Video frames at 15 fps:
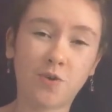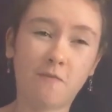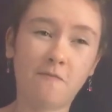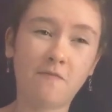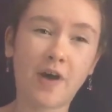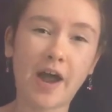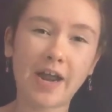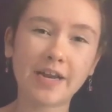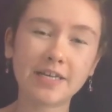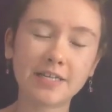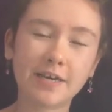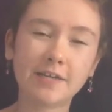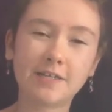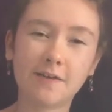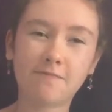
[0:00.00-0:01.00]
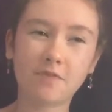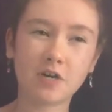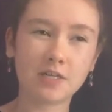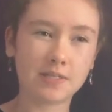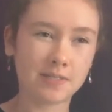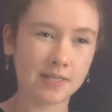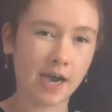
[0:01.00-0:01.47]
find a different
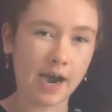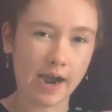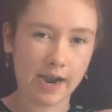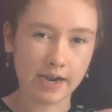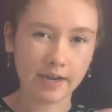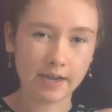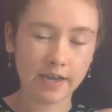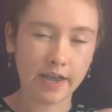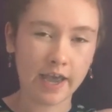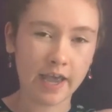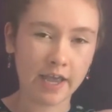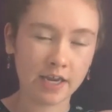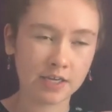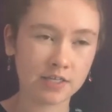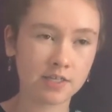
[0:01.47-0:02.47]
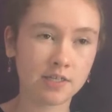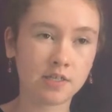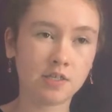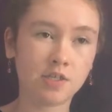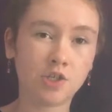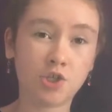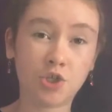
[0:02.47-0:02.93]
side and
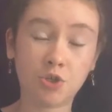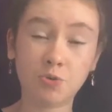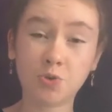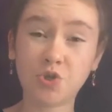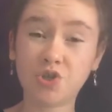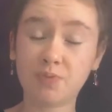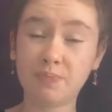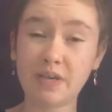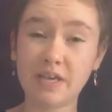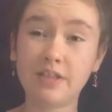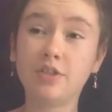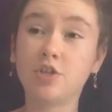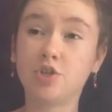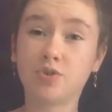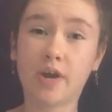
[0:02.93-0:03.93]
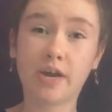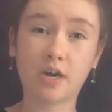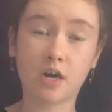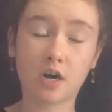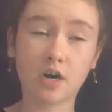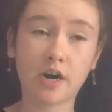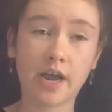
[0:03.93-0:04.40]
choose to be the
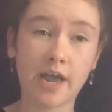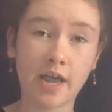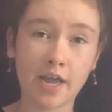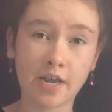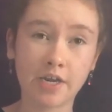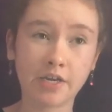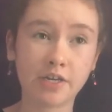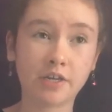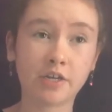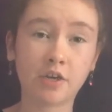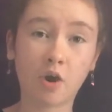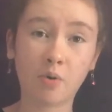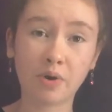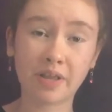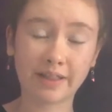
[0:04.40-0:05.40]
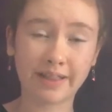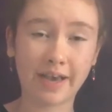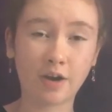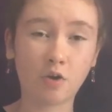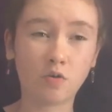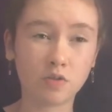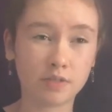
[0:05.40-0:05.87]
traitor and go and get
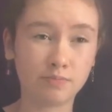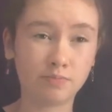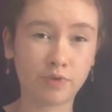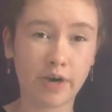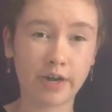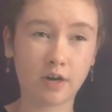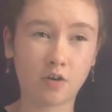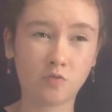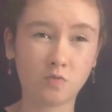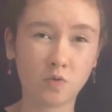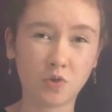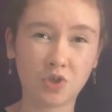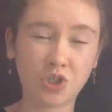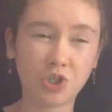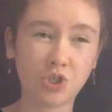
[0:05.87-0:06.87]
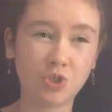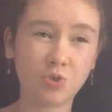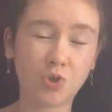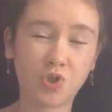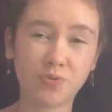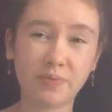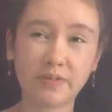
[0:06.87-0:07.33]
that Olden Blade, or will she choose
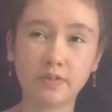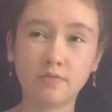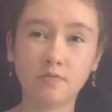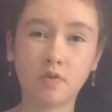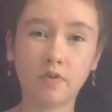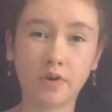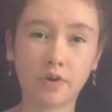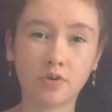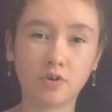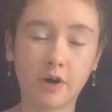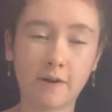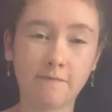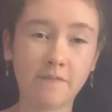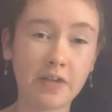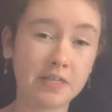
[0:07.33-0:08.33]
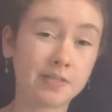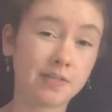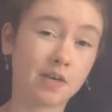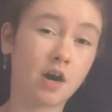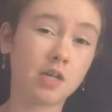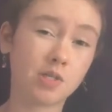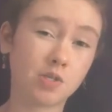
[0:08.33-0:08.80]
to be loyal and face the
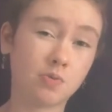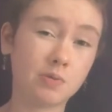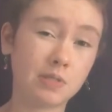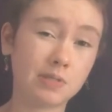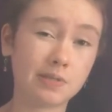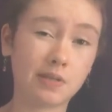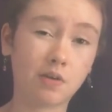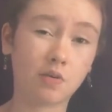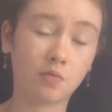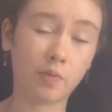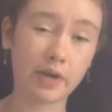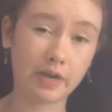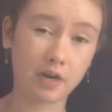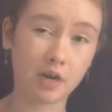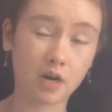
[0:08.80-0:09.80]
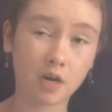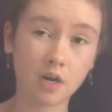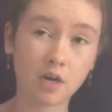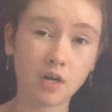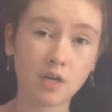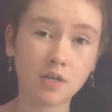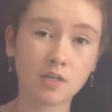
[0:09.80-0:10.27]
consequences that await her?
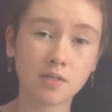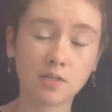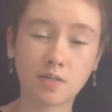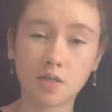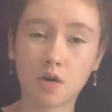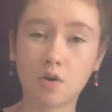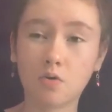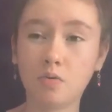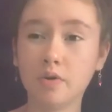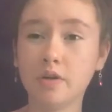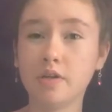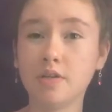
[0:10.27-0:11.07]
So